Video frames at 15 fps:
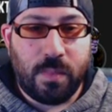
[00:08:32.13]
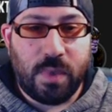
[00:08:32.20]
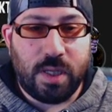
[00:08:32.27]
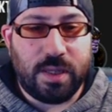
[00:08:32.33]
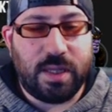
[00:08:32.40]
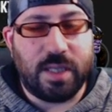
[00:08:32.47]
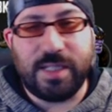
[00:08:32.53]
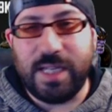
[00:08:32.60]

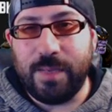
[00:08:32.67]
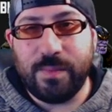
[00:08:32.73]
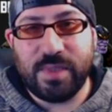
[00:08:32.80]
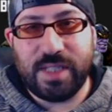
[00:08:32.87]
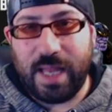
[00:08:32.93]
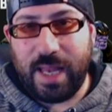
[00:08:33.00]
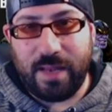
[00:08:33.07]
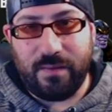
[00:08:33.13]
the teams
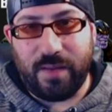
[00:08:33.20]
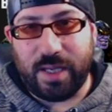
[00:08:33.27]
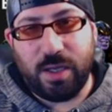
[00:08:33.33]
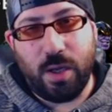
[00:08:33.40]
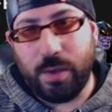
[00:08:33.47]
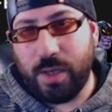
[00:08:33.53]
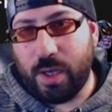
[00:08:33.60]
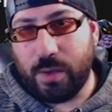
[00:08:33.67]
they, like
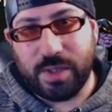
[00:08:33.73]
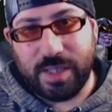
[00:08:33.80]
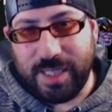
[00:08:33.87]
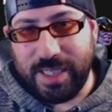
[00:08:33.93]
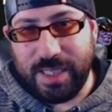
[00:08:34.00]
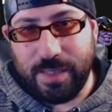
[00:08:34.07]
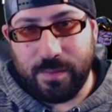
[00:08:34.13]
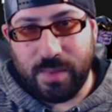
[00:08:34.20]
Yo-Yo's
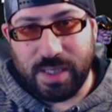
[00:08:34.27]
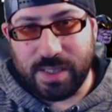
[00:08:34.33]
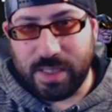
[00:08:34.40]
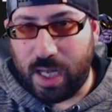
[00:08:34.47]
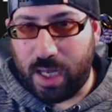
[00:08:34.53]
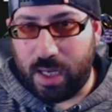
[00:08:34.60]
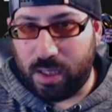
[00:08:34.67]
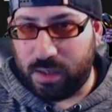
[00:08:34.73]
team is
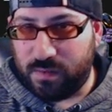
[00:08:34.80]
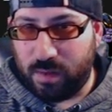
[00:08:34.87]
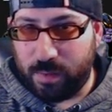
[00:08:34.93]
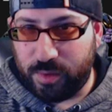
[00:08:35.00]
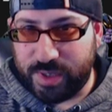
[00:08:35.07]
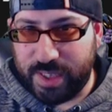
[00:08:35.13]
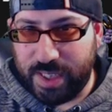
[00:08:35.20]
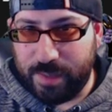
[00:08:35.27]
not a
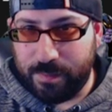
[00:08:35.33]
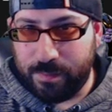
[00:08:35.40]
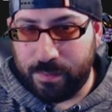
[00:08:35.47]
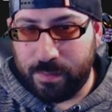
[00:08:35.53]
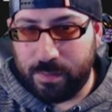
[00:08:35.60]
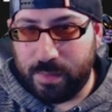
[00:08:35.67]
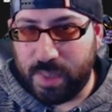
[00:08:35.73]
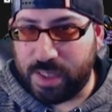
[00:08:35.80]
global team,
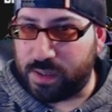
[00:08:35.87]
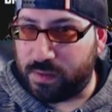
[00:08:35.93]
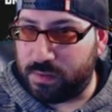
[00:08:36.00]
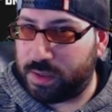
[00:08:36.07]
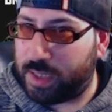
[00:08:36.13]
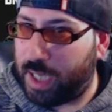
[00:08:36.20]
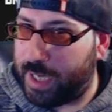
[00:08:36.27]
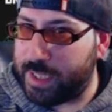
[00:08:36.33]
it's a
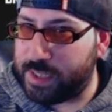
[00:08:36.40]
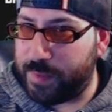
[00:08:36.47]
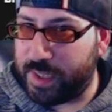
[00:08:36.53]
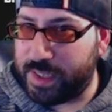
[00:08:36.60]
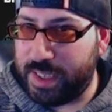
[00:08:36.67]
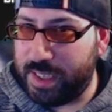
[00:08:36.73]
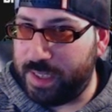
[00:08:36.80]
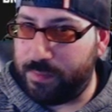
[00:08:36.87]
cosmic
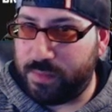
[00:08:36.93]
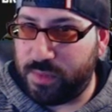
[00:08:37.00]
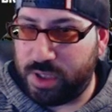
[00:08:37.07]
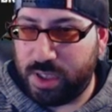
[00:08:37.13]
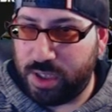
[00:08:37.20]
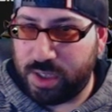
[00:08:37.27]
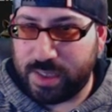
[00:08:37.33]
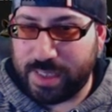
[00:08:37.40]
team,
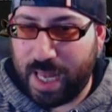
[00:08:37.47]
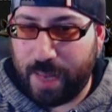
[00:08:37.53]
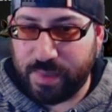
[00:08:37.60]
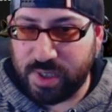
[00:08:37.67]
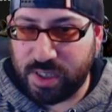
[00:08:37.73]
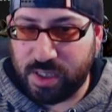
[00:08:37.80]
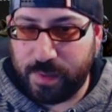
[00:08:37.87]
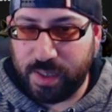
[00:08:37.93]
she just
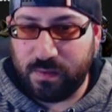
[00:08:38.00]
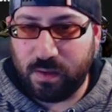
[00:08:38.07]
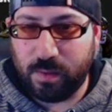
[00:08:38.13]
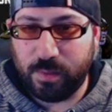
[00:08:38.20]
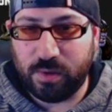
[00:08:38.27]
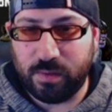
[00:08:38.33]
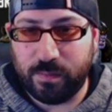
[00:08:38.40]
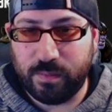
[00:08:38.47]
happens to be
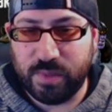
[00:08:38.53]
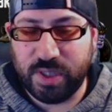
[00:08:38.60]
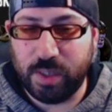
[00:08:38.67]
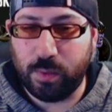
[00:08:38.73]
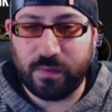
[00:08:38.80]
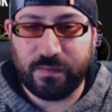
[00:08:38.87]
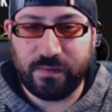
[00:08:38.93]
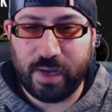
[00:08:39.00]
global. She
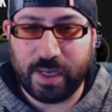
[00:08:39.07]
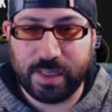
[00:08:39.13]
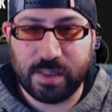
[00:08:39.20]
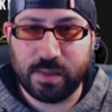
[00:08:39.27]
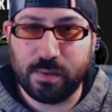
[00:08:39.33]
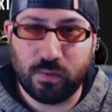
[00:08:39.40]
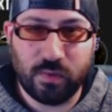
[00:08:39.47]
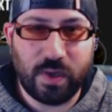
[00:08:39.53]
will
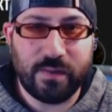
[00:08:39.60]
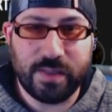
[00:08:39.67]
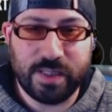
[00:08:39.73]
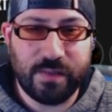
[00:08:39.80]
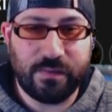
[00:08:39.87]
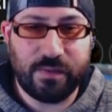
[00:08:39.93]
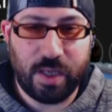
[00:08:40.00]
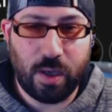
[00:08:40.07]
flex
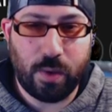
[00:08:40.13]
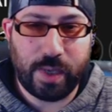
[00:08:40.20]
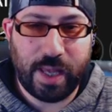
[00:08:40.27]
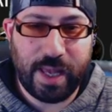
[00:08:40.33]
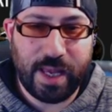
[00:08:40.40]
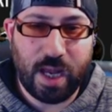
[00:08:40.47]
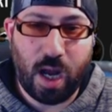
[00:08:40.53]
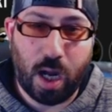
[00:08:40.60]
relatively
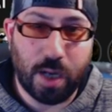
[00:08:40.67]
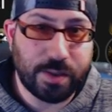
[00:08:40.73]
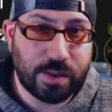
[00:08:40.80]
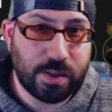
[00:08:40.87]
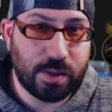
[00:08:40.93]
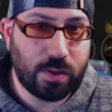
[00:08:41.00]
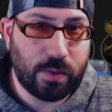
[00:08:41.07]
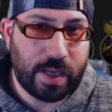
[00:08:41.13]
okay
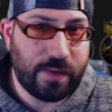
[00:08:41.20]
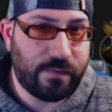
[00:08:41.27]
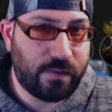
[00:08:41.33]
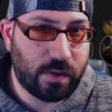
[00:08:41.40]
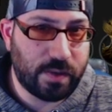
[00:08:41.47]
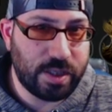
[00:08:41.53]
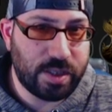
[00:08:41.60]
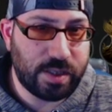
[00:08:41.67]
onto a
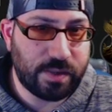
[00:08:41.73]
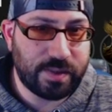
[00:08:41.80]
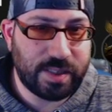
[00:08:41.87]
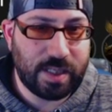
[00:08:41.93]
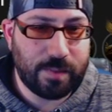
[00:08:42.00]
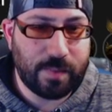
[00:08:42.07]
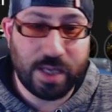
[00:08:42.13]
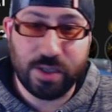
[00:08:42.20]
Fury Shield
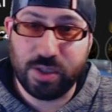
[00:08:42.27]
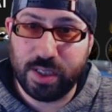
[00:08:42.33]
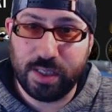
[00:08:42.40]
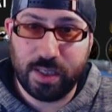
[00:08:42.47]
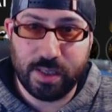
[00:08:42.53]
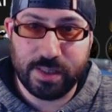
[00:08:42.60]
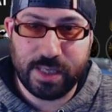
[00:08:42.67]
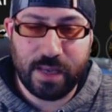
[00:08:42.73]
team as she
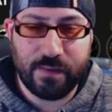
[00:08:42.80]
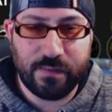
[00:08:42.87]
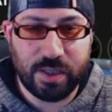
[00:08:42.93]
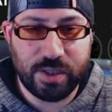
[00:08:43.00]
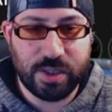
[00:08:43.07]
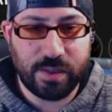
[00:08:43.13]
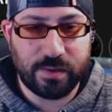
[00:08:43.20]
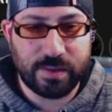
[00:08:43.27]
does have the
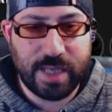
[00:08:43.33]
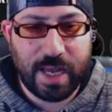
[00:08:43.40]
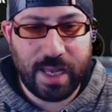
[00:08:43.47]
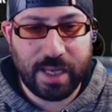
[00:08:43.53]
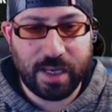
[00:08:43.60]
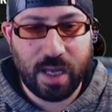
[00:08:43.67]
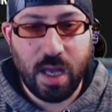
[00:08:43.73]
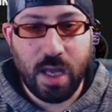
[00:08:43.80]
shield
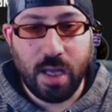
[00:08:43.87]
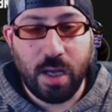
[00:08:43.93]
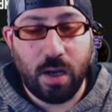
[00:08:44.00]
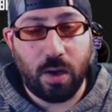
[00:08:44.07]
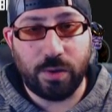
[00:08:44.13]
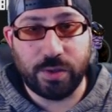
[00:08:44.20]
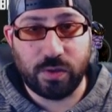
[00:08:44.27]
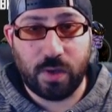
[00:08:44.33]
tag.
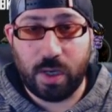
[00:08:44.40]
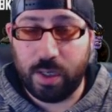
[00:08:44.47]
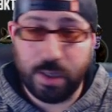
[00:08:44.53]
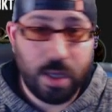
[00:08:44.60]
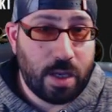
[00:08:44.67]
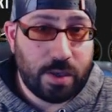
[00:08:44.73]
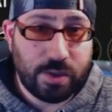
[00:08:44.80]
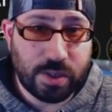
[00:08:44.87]

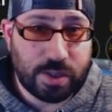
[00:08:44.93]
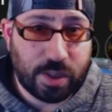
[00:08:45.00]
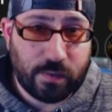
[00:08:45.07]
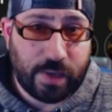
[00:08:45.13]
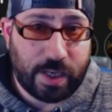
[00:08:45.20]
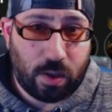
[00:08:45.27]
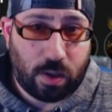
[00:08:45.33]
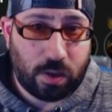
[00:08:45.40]
Ultron, just a
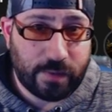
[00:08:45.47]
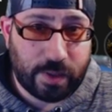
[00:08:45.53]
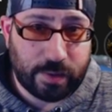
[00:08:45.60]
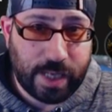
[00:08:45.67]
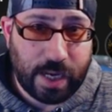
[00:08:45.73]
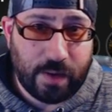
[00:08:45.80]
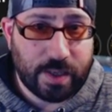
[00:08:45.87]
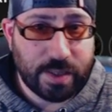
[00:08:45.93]
great all-around
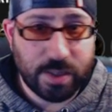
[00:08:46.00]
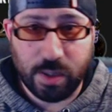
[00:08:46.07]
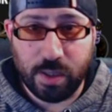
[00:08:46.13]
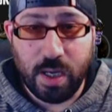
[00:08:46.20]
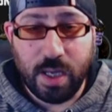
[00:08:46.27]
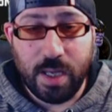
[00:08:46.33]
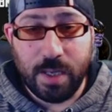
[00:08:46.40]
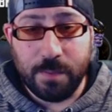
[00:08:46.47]
character.